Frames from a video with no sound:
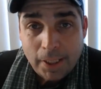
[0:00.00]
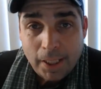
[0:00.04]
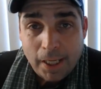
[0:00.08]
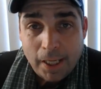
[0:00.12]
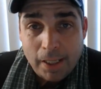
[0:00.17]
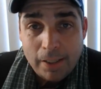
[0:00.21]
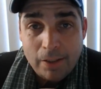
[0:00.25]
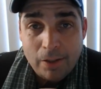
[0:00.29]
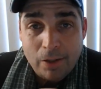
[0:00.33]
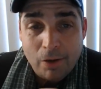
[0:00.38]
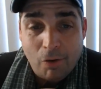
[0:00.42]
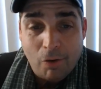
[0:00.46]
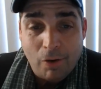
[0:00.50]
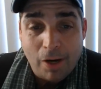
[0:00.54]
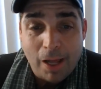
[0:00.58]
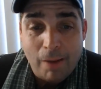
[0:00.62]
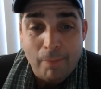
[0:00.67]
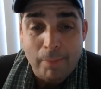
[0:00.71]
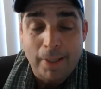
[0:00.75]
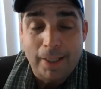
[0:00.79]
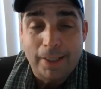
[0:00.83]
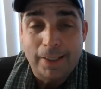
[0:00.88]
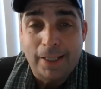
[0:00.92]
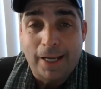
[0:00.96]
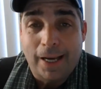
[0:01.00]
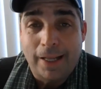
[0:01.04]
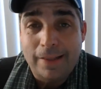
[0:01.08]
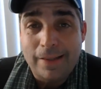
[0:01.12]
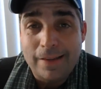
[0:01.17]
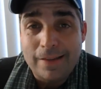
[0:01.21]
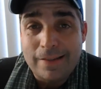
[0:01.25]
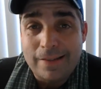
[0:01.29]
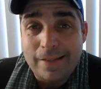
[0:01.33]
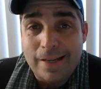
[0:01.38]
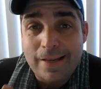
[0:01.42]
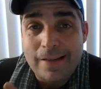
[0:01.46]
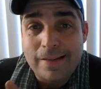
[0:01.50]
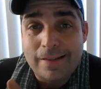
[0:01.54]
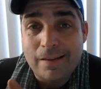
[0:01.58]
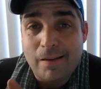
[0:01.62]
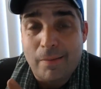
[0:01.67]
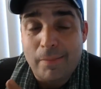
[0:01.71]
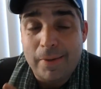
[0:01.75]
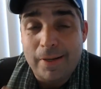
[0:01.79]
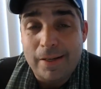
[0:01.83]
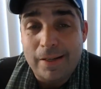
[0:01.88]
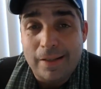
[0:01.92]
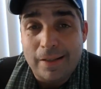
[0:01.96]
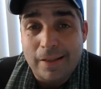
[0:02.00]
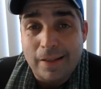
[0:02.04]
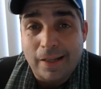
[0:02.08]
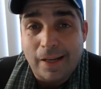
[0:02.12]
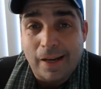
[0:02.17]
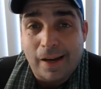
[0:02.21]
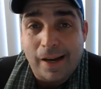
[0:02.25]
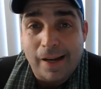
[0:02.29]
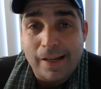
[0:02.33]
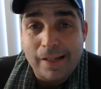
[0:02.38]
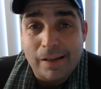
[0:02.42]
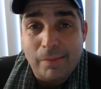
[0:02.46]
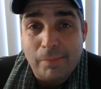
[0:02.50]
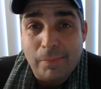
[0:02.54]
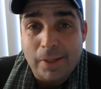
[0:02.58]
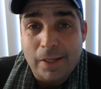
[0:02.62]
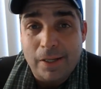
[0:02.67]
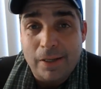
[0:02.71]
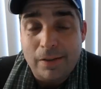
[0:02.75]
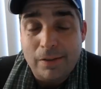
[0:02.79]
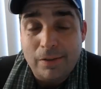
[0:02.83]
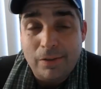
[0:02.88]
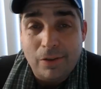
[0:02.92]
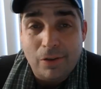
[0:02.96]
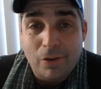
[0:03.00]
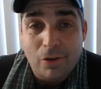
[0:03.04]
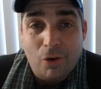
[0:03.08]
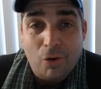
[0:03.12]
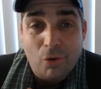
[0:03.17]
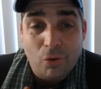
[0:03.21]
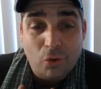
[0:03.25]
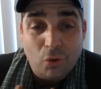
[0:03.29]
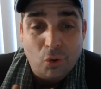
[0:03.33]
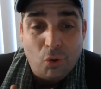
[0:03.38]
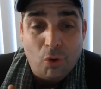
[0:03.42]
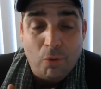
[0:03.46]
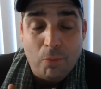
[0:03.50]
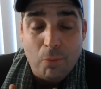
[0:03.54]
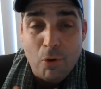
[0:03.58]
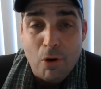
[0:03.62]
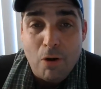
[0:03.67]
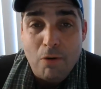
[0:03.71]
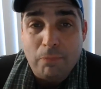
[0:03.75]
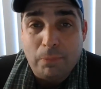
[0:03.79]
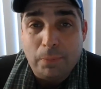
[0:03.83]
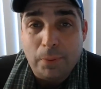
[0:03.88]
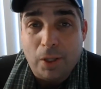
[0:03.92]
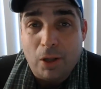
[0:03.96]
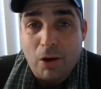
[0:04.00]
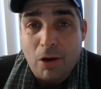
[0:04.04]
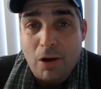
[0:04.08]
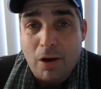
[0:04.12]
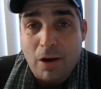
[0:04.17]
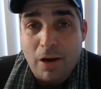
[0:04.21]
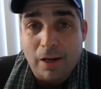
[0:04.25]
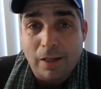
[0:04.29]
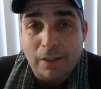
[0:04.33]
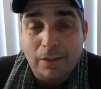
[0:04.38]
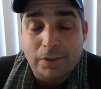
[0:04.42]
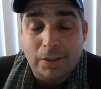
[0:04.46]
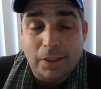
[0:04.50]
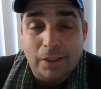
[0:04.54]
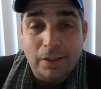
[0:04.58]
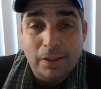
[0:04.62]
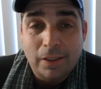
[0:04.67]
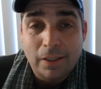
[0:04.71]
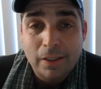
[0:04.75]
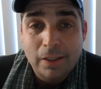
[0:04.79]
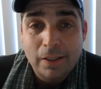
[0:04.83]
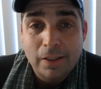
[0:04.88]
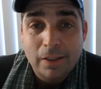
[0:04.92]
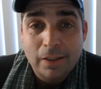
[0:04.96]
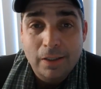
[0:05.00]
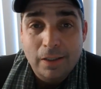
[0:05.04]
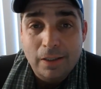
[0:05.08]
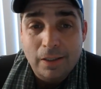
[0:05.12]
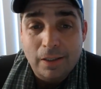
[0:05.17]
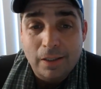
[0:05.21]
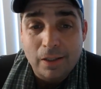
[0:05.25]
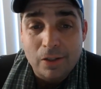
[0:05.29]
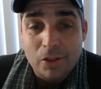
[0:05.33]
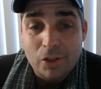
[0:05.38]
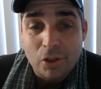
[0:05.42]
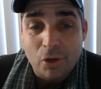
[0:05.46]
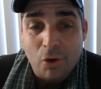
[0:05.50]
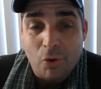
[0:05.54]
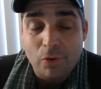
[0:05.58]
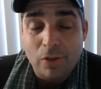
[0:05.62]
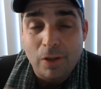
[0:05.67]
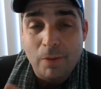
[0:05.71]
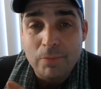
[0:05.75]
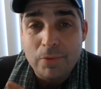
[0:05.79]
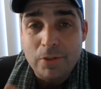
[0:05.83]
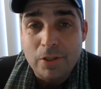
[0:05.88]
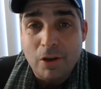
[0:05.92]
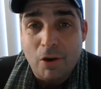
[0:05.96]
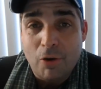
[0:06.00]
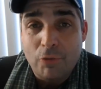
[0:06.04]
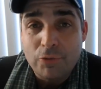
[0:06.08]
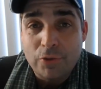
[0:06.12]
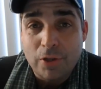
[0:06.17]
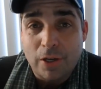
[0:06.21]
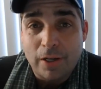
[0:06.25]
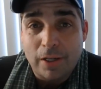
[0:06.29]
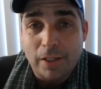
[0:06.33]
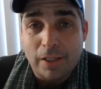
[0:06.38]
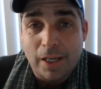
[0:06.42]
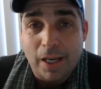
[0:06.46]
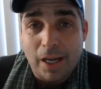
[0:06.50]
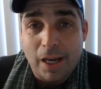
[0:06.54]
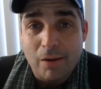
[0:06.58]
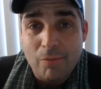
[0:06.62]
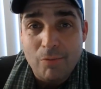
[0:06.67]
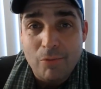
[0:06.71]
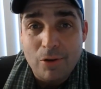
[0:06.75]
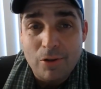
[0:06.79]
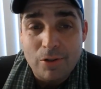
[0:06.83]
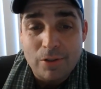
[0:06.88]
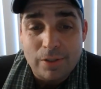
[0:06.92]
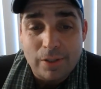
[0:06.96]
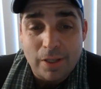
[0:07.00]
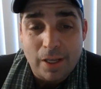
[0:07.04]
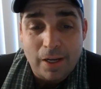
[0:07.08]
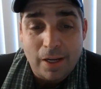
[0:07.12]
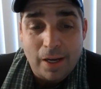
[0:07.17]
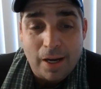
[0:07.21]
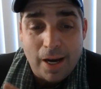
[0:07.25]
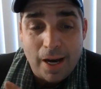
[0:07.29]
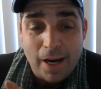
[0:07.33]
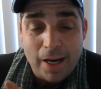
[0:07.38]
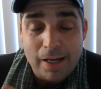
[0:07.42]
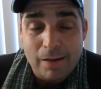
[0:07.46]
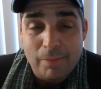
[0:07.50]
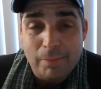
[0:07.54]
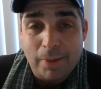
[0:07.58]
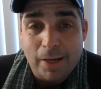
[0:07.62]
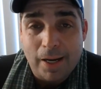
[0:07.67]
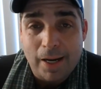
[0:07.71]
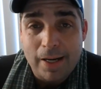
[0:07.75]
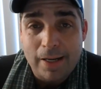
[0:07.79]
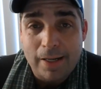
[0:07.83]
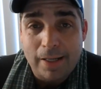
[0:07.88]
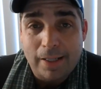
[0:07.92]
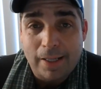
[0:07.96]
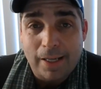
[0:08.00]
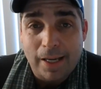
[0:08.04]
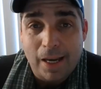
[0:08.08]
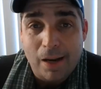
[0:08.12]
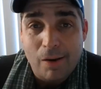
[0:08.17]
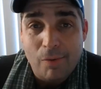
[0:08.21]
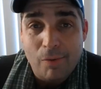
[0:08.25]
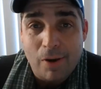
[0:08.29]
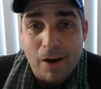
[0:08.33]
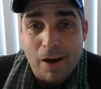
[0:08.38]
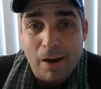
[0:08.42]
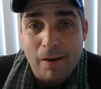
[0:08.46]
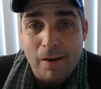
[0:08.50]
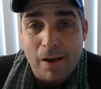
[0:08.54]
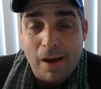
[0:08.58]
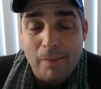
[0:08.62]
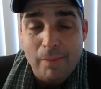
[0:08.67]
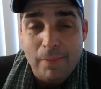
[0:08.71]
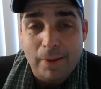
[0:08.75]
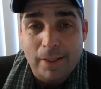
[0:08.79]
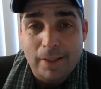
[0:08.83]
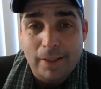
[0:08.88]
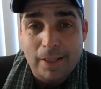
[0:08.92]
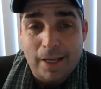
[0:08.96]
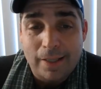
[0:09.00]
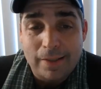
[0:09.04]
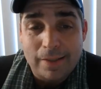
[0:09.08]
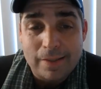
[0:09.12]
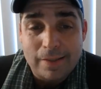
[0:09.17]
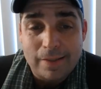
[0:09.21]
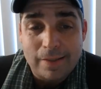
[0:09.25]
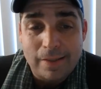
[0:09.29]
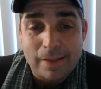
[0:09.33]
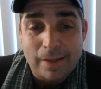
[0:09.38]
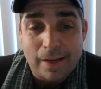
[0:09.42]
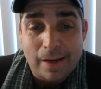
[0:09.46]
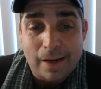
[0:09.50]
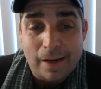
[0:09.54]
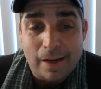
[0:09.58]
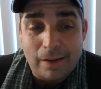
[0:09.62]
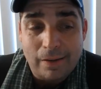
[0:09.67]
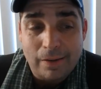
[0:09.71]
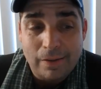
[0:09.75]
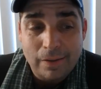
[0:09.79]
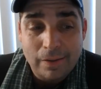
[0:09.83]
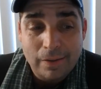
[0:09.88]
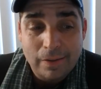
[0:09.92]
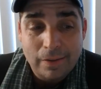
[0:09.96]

Yeah, you know, and I've been glad to see some of the other guys have been, you know, doing more vlogs and uh, showing themselves on the camera instead of hiding behind the camera. I, have been glad to see that.